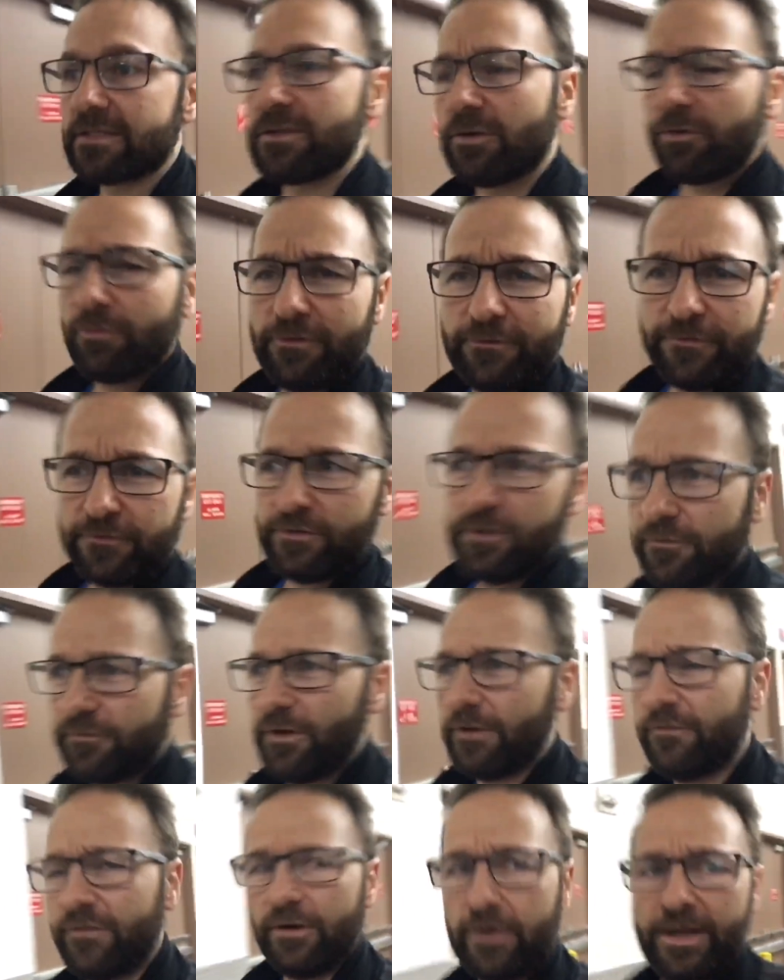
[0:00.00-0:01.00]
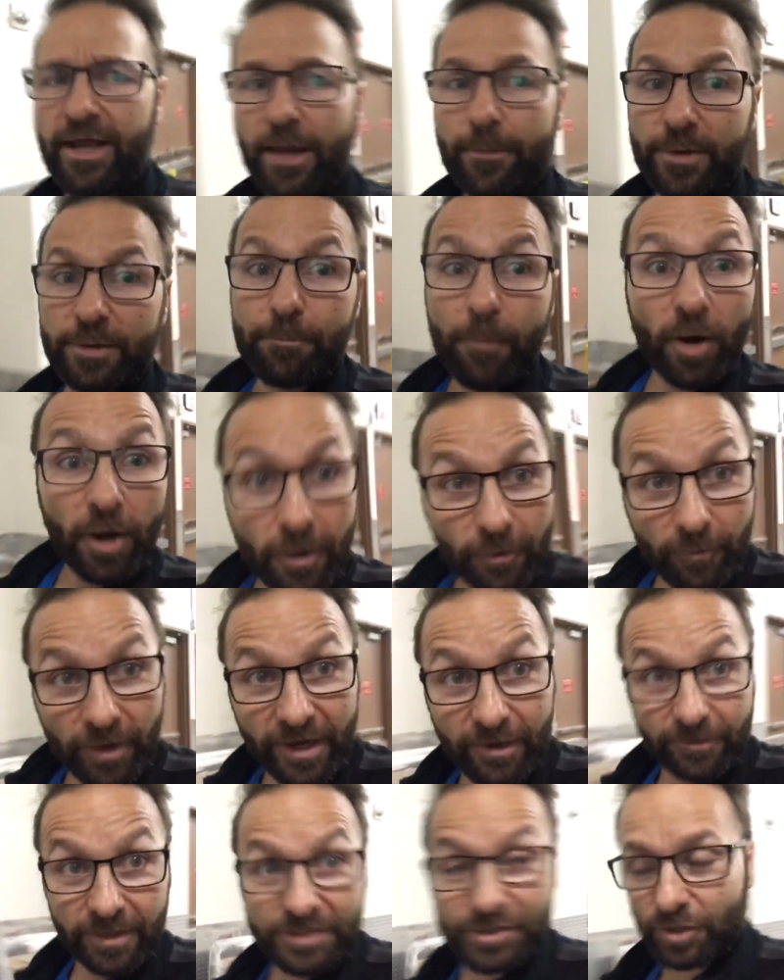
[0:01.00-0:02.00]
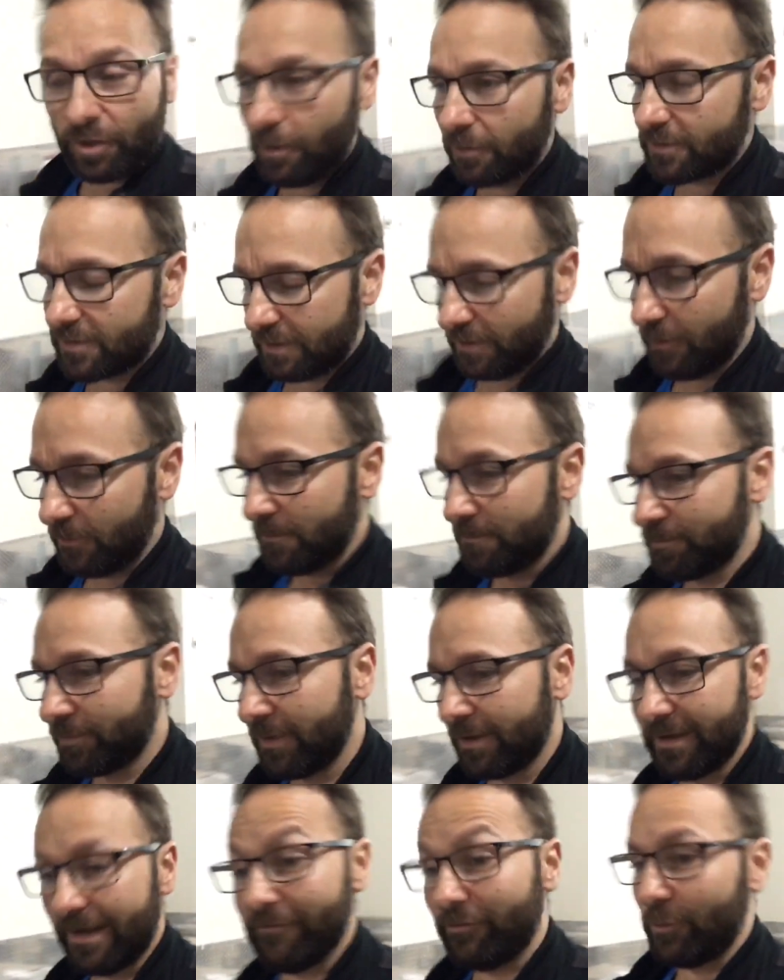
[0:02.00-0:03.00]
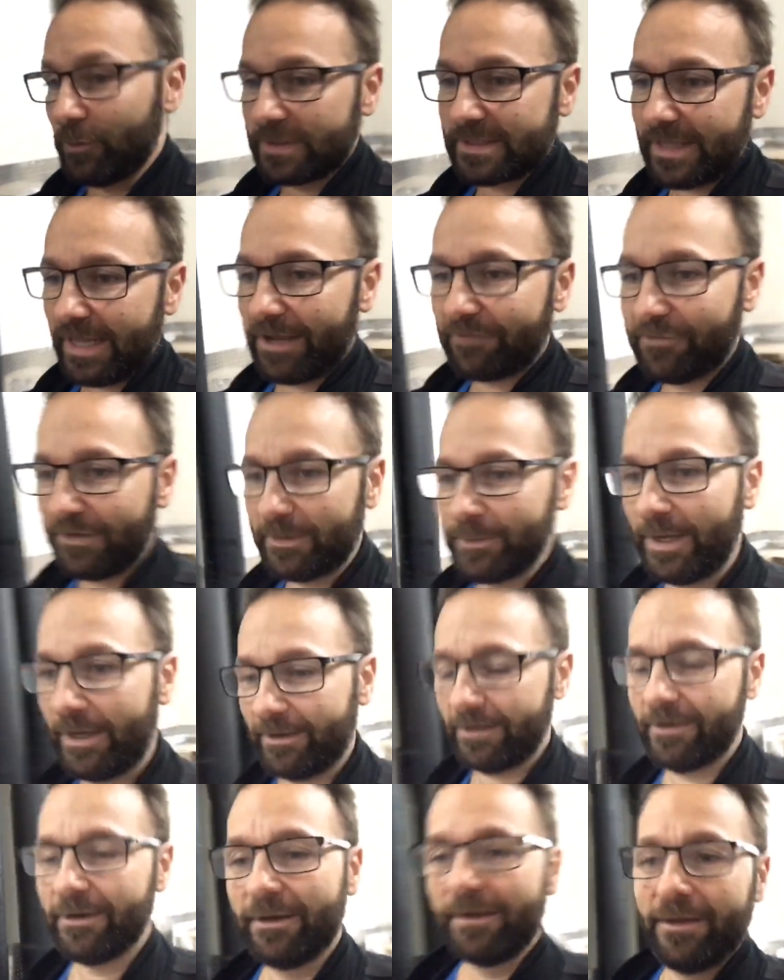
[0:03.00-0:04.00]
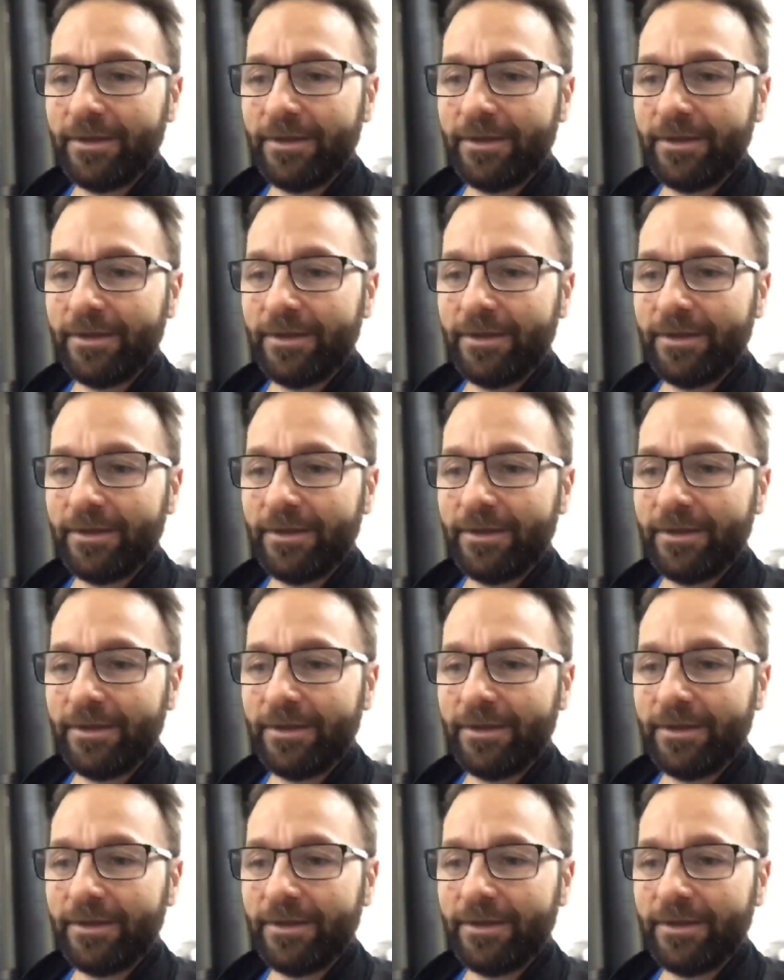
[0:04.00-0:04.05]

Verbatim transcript: So 315.5, very happy. Mark Gregorich also, everyone's laughing about it.